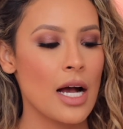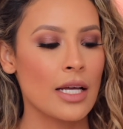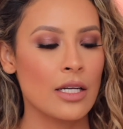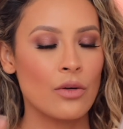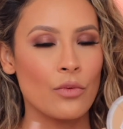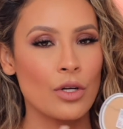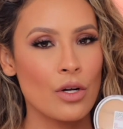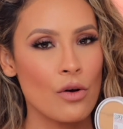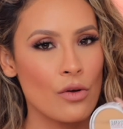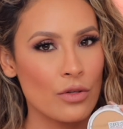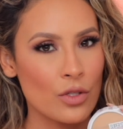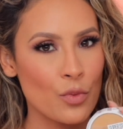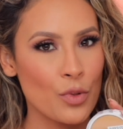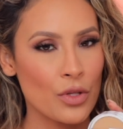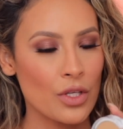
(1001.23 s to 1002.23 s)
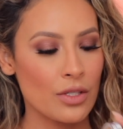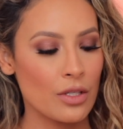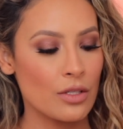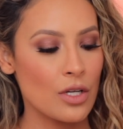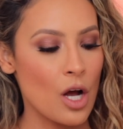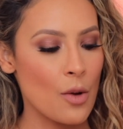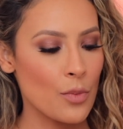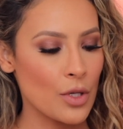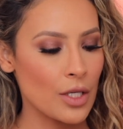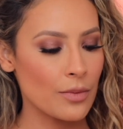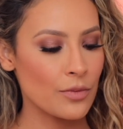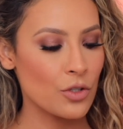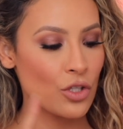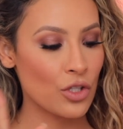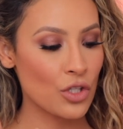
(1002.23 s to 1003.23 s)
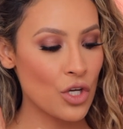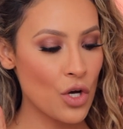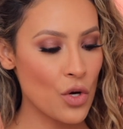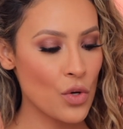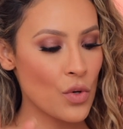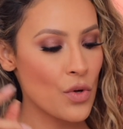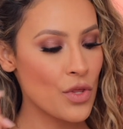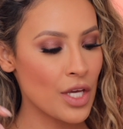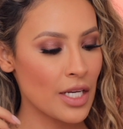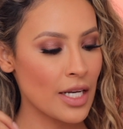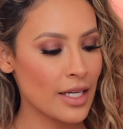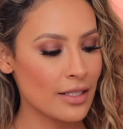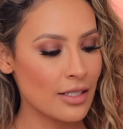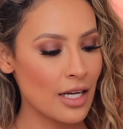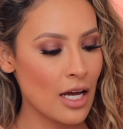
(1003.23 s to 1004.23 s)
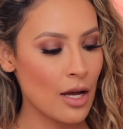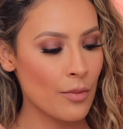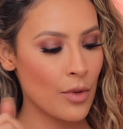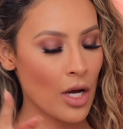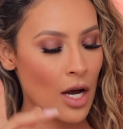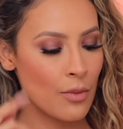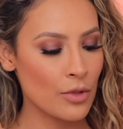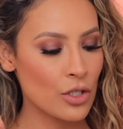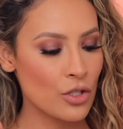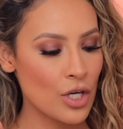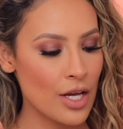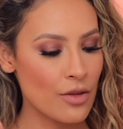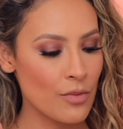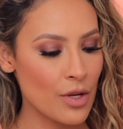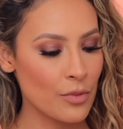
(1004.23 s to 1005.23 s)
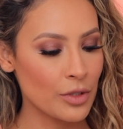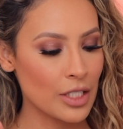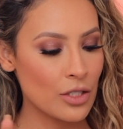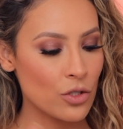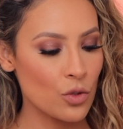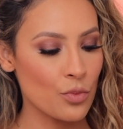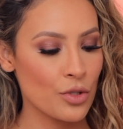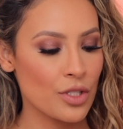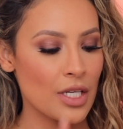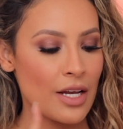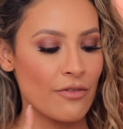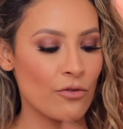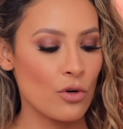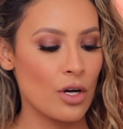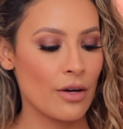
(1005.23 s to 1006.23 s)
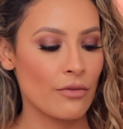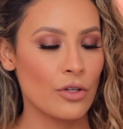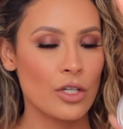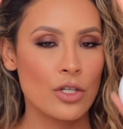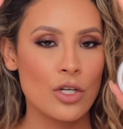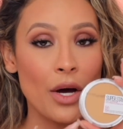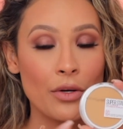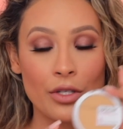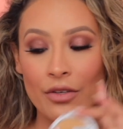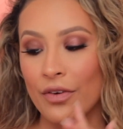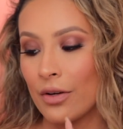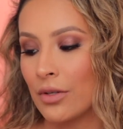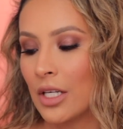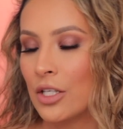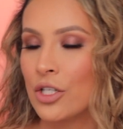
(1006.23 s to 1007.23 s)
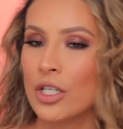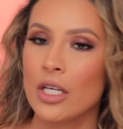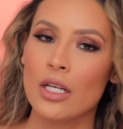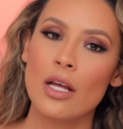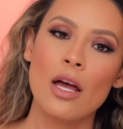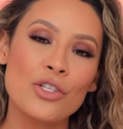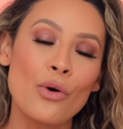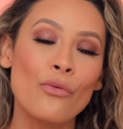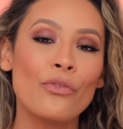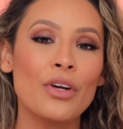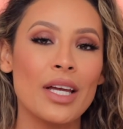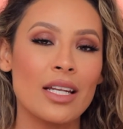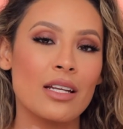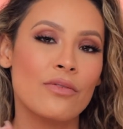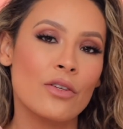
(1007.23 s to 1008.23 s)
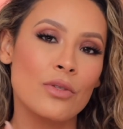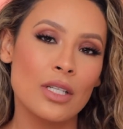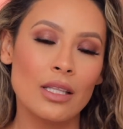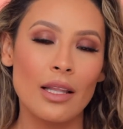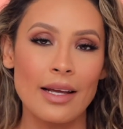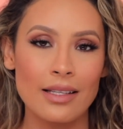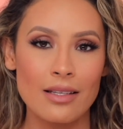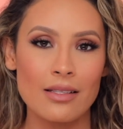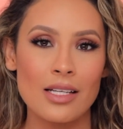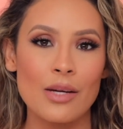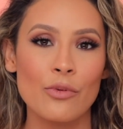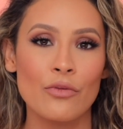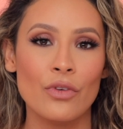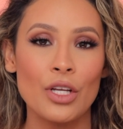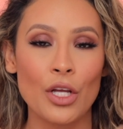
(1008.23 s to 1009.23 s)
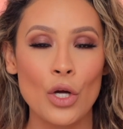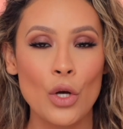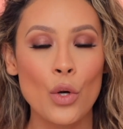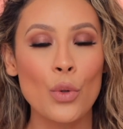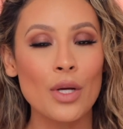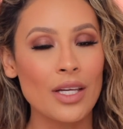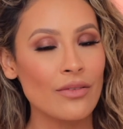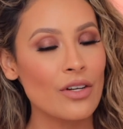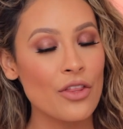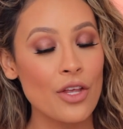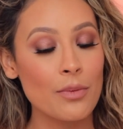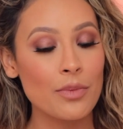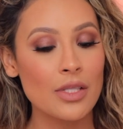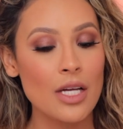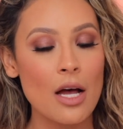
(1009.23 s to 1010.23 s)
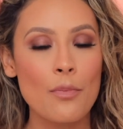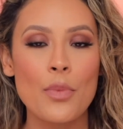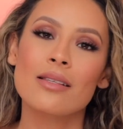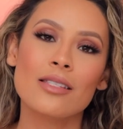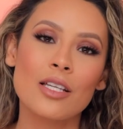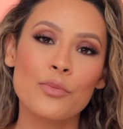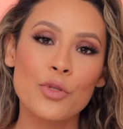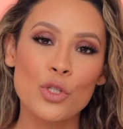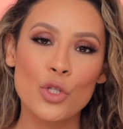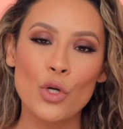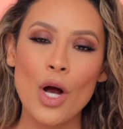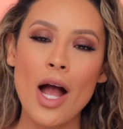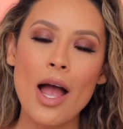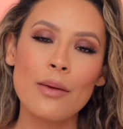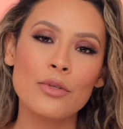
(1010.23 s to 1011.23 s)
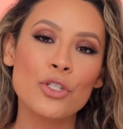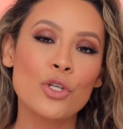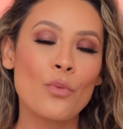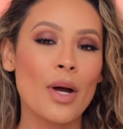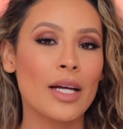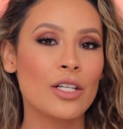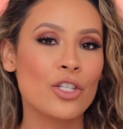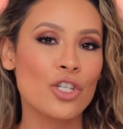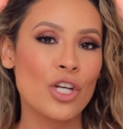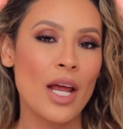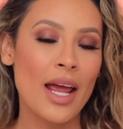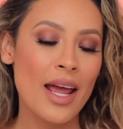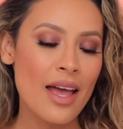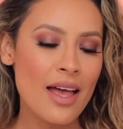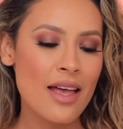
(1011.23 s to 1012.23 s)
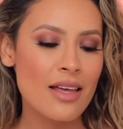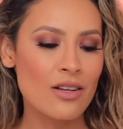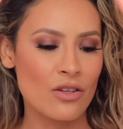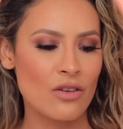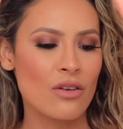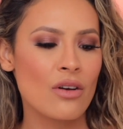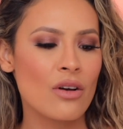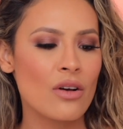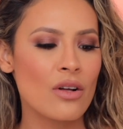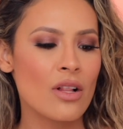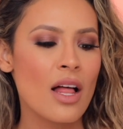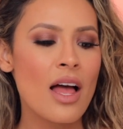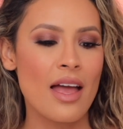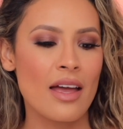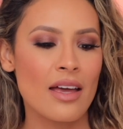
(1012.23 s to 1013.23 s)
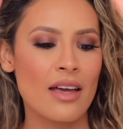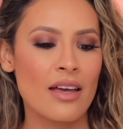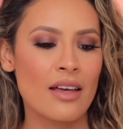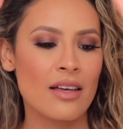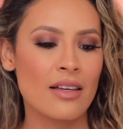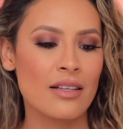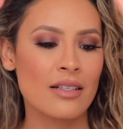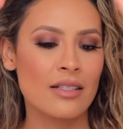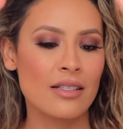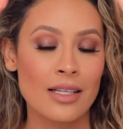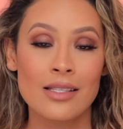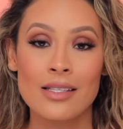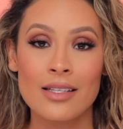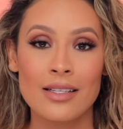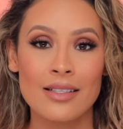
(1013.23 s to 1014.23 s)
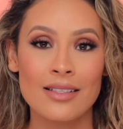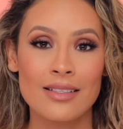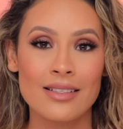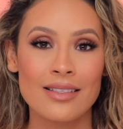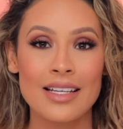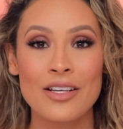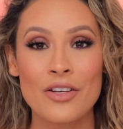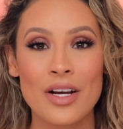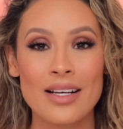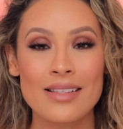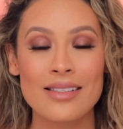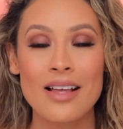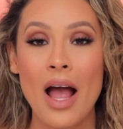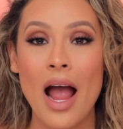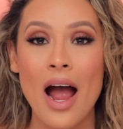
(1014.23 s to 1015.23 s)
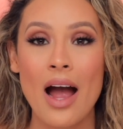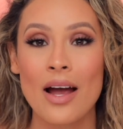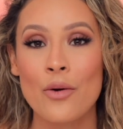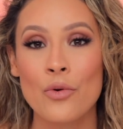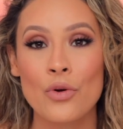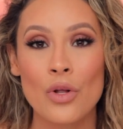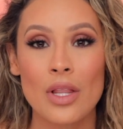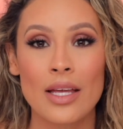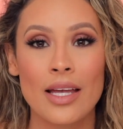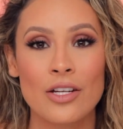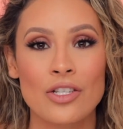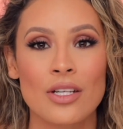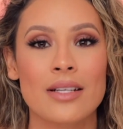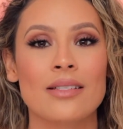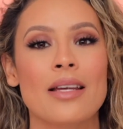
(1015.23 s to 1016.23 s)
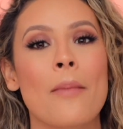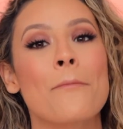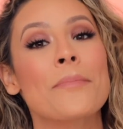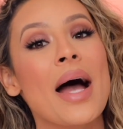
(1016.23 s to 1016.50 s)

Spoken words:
I didn't want to also put this on top, but just know that next time I'm gonna try the Maybelline Superstay full coverage powder foundation. Don't forget, if you did like this type of video, give it a thumbs up, subscribe to my channel, and that's it. Thank you guys. I will catch you next time.